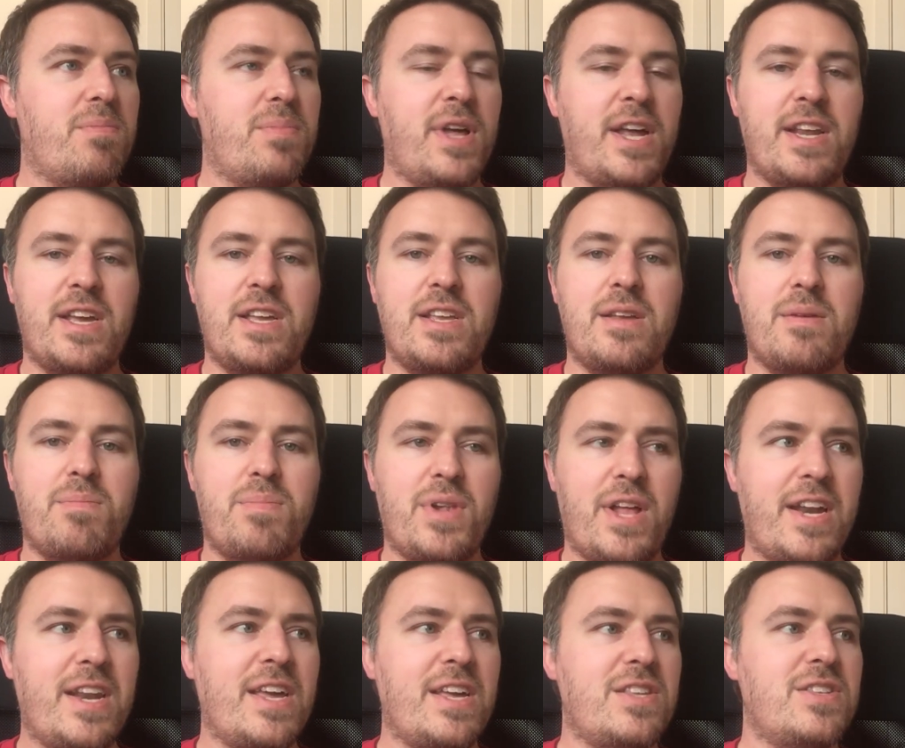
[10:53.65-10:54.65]
Plenty
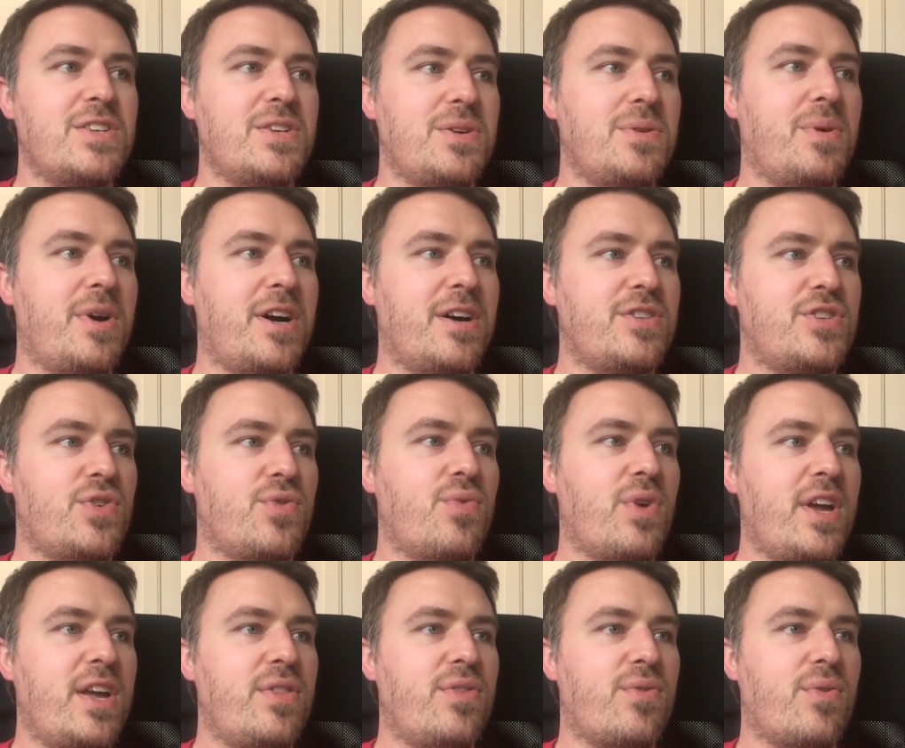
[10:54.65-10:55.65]
to
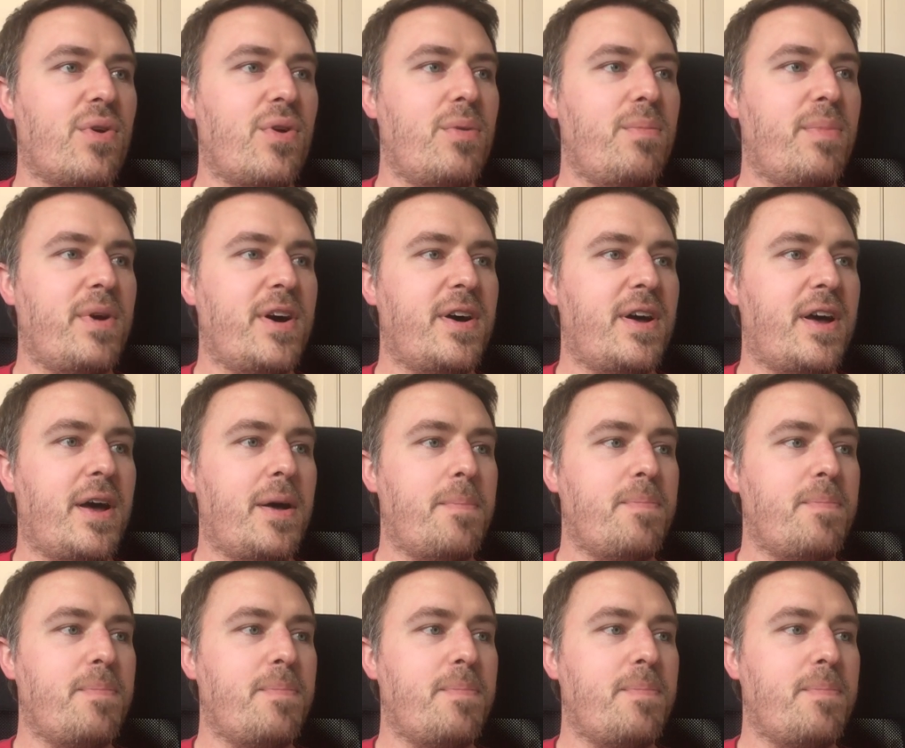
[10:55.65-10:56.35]
read through, but